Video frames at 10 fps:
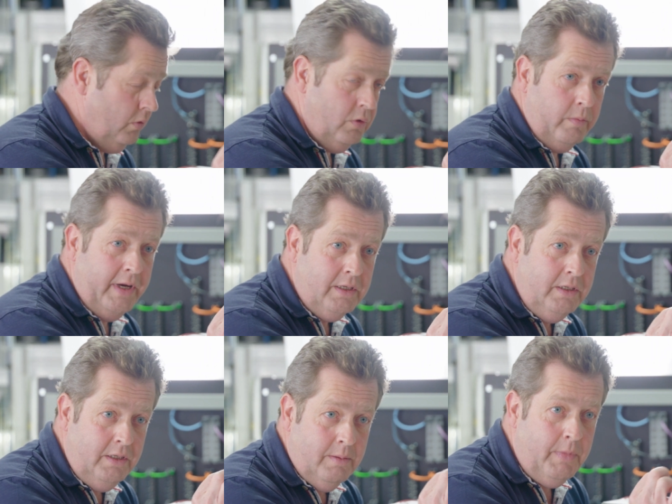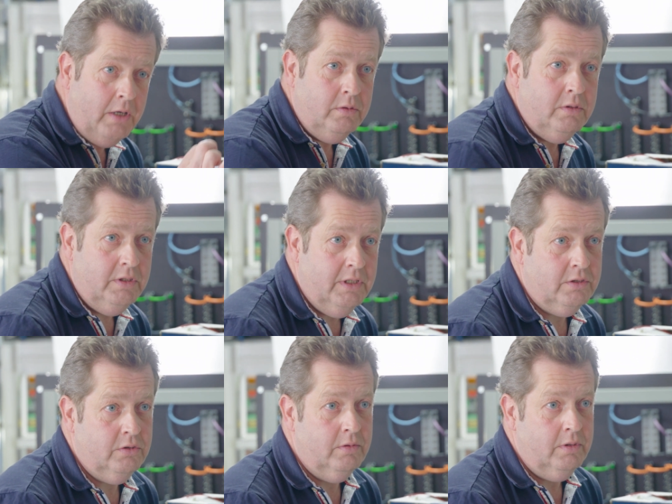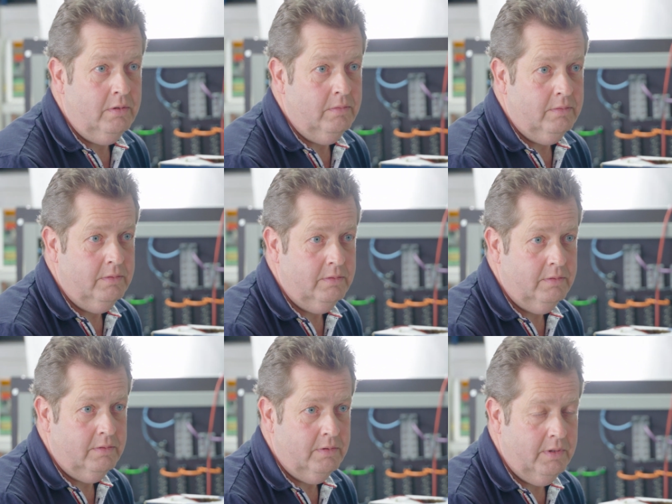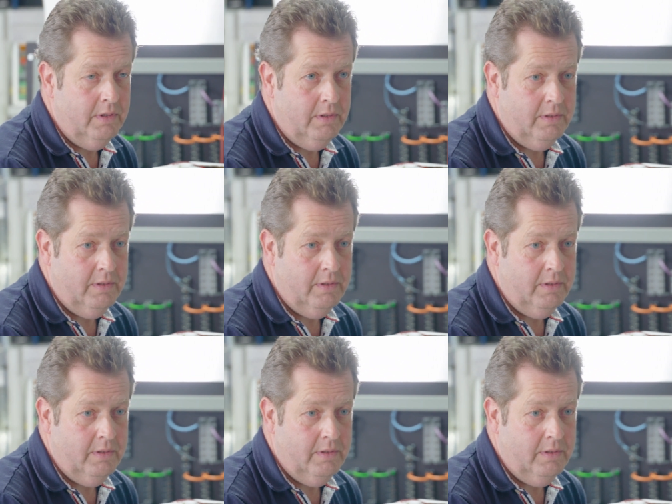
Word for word: correctly mounted, yes or no. You hardly can